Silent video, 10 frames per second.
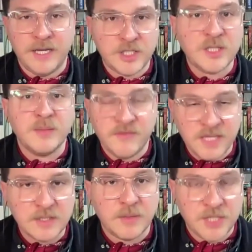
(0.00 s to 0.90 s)
which some of
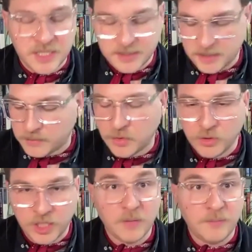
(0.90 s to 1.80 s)
these objects that I'm
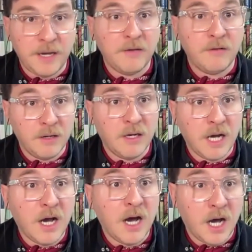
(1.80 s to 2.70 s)
talking about
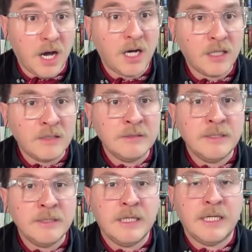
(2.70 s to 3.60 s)
are.
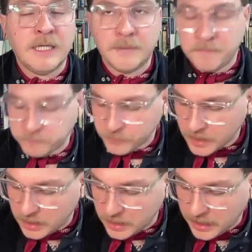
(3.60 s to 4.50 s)
Um,
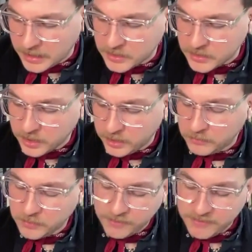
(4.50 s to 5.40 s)
and so
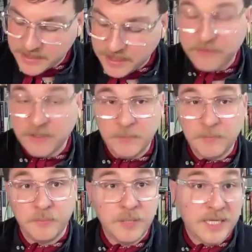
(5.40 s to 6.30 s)
there is definitely
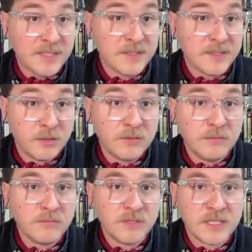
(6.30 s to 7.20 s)

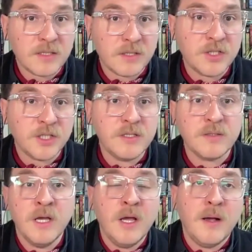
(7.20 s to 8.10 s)
political
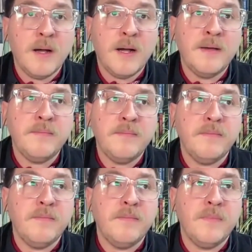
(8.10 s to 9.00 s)
discussions, uh,
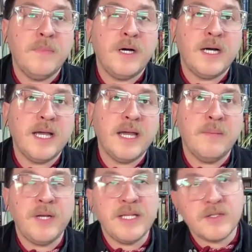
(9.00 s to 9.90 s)

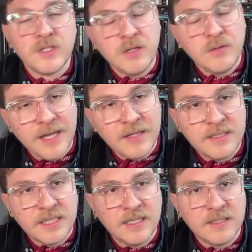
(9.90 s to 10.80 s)
but it's
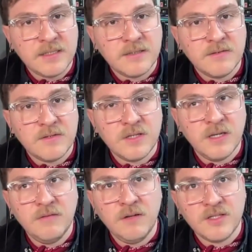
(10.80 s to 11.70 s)
two-handed.
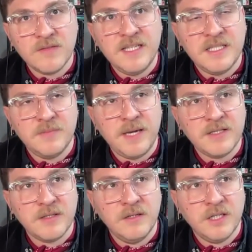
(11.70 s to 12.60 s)
So lots of these
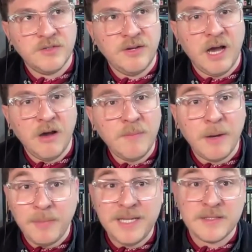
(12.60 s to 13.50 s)
debates on luxury are
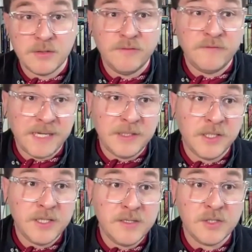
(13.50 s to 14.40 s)
about political
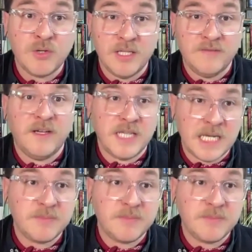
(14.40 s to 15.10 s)
failures and trying to find